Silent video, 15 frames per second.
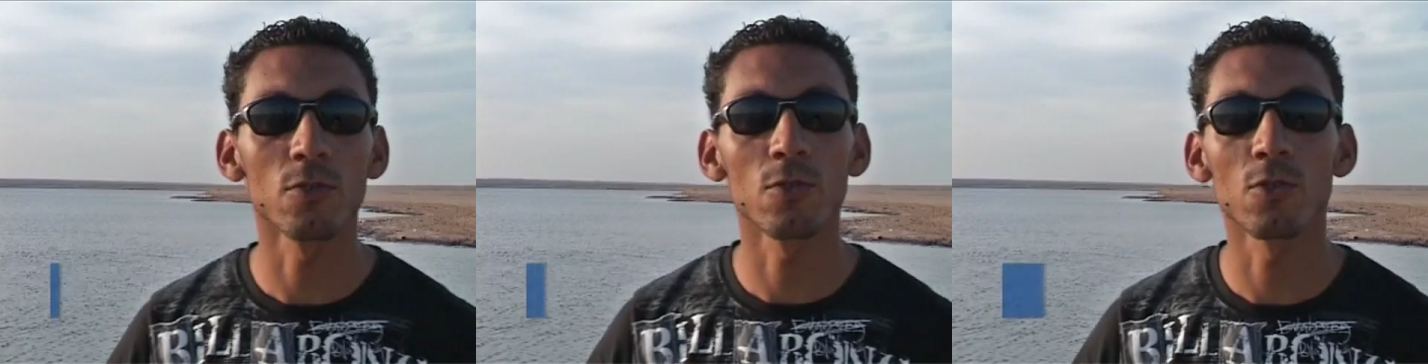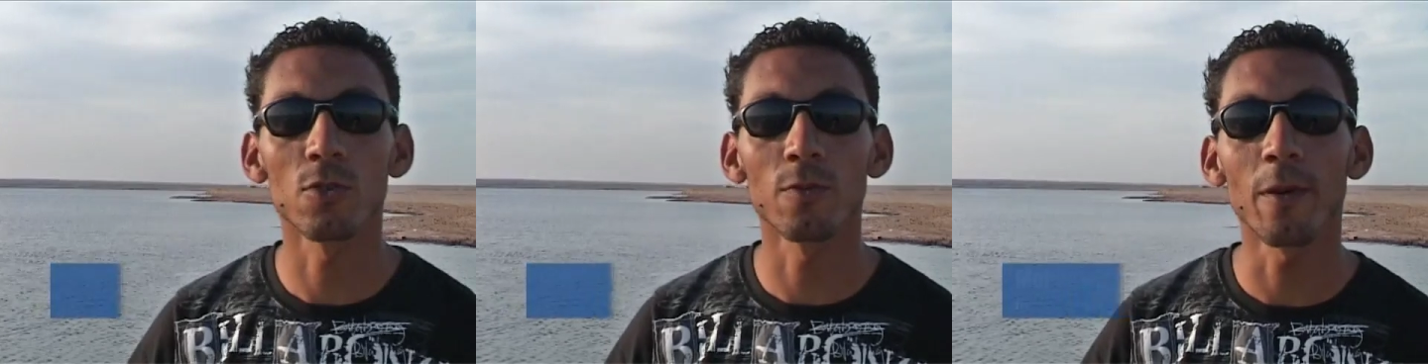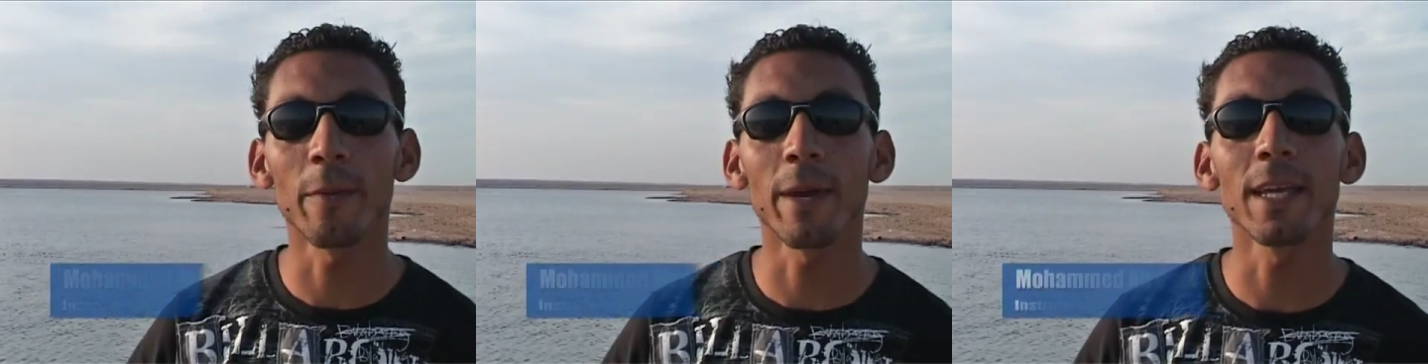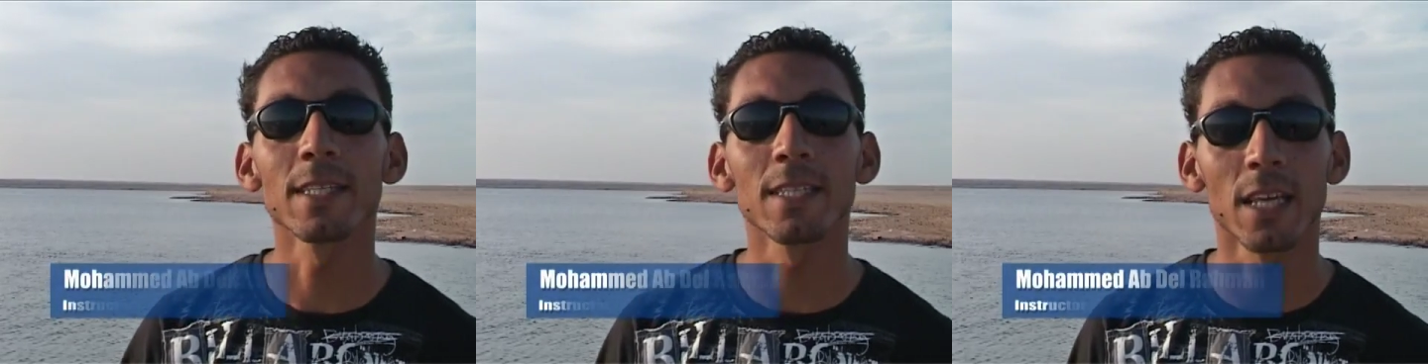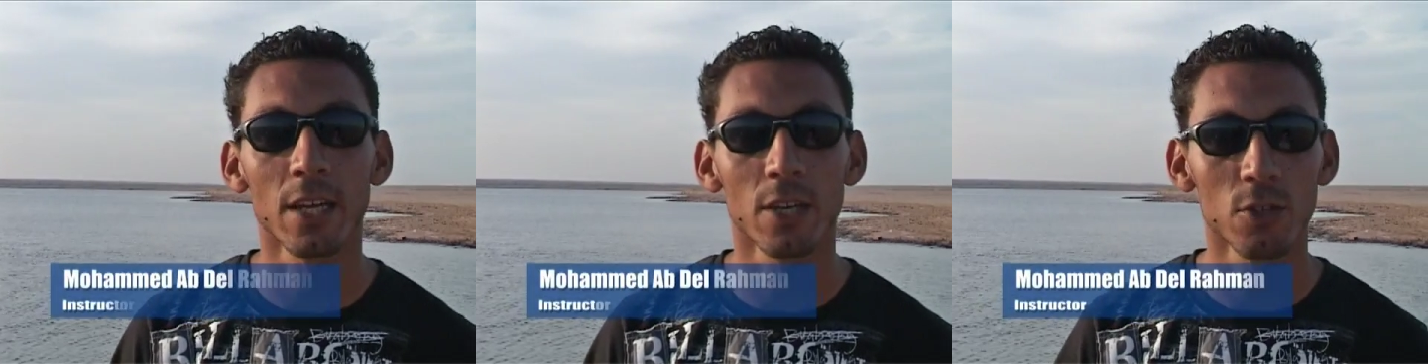Soma Bay
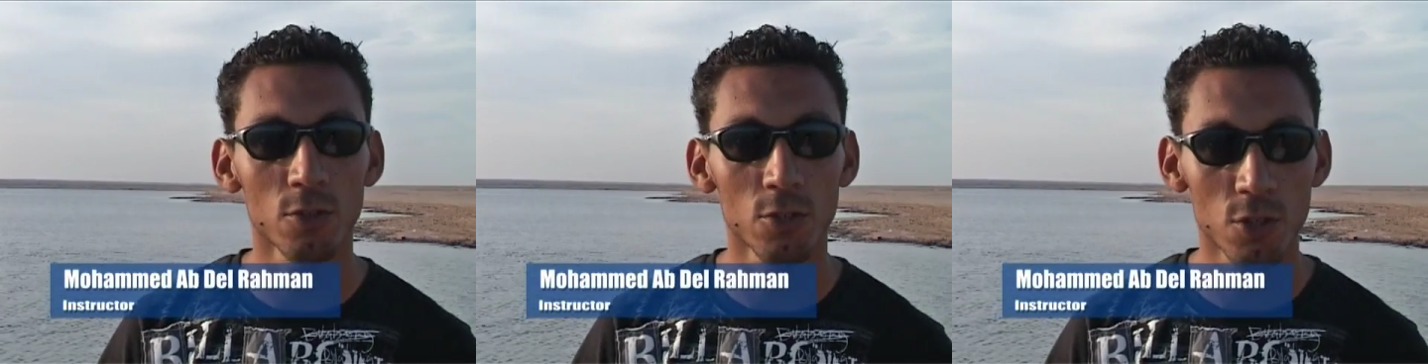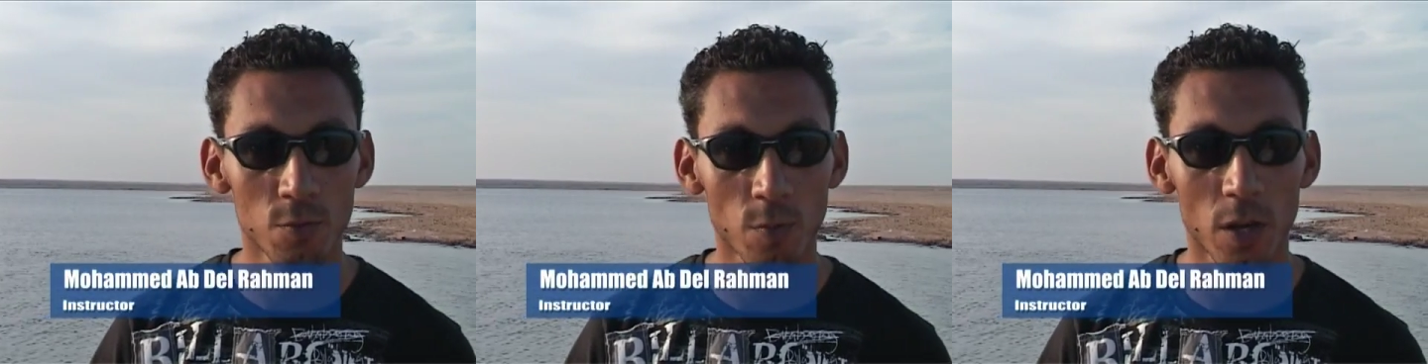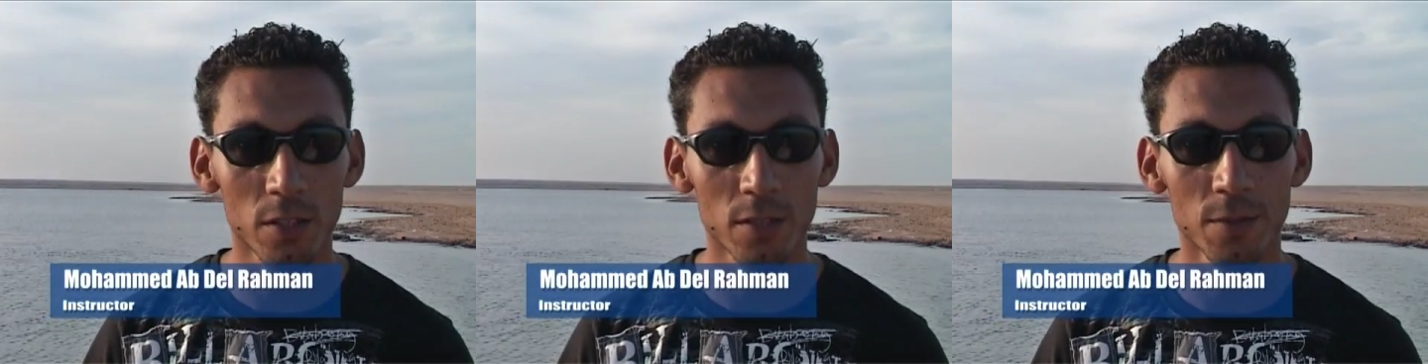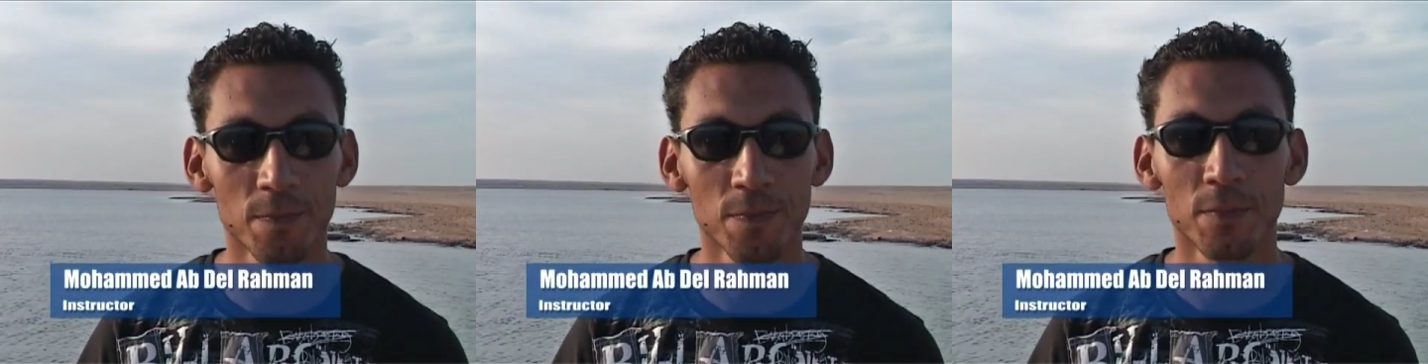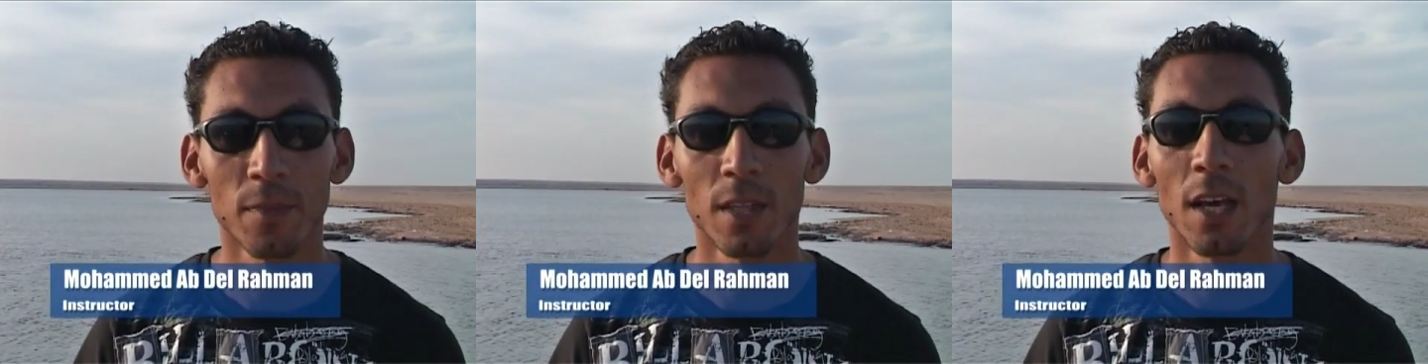is a huge spot
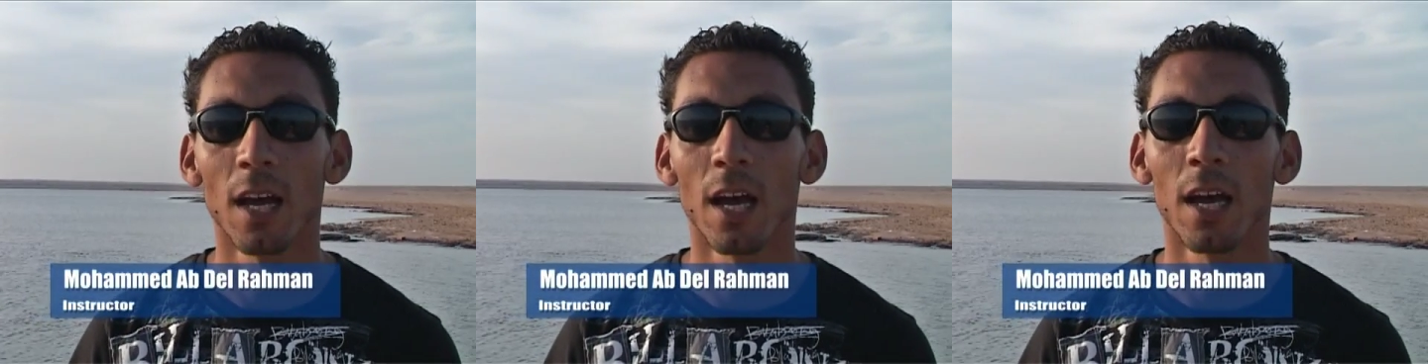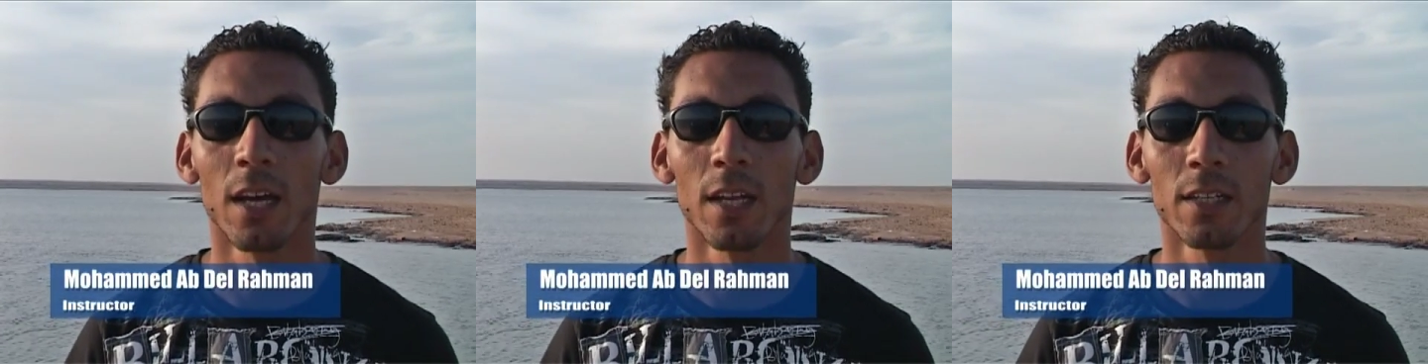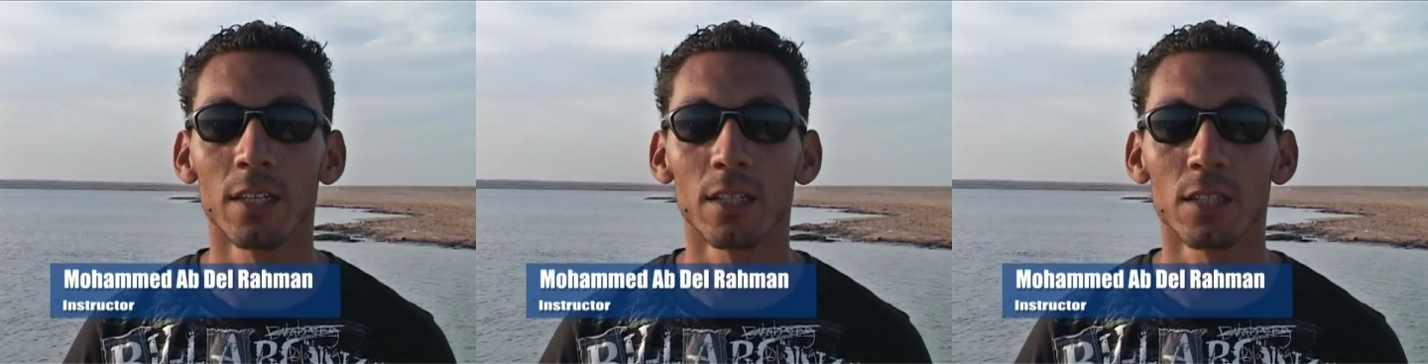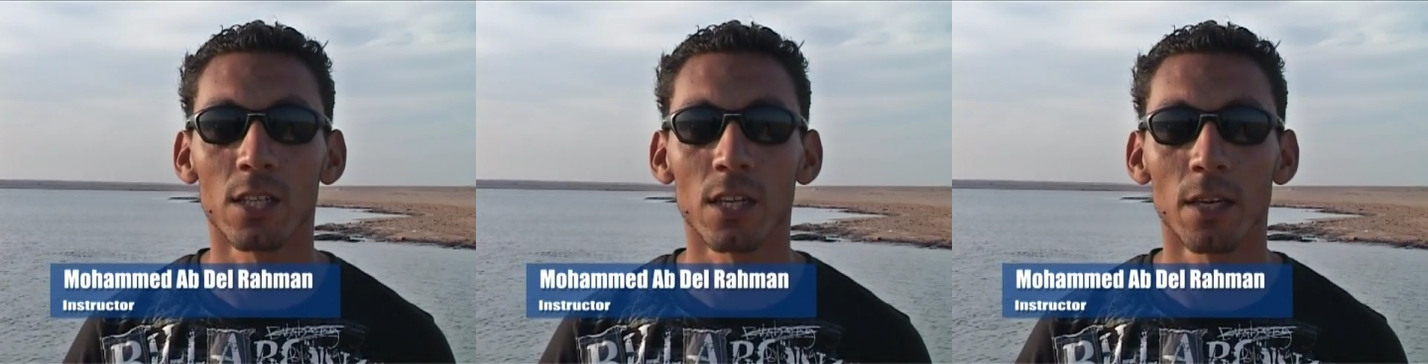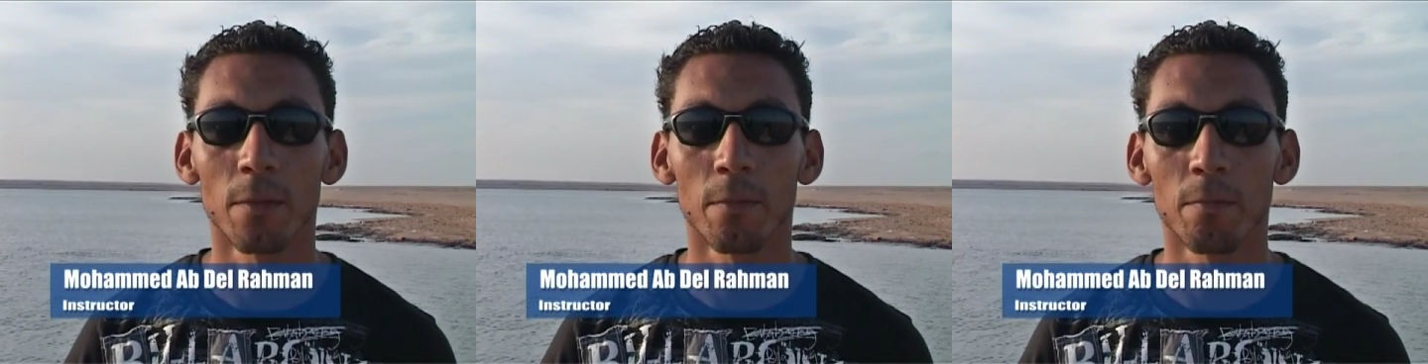and
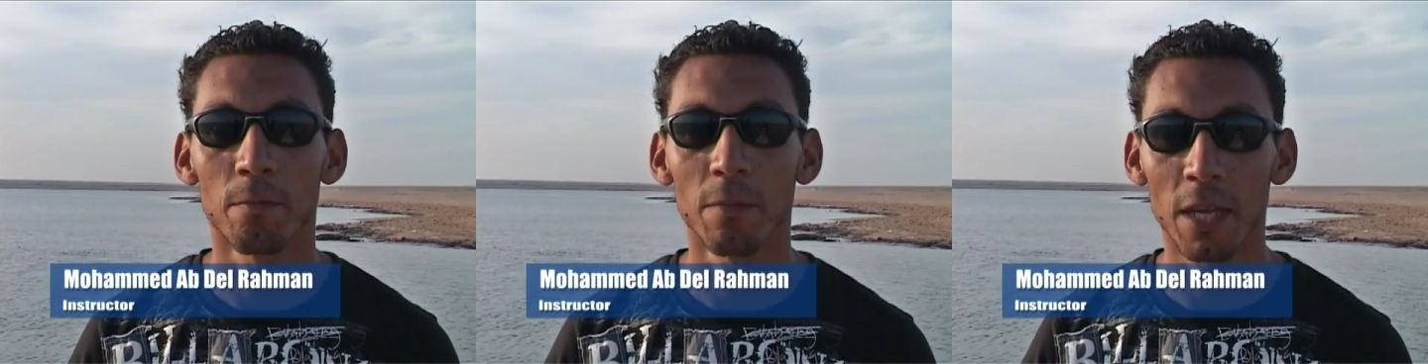it's a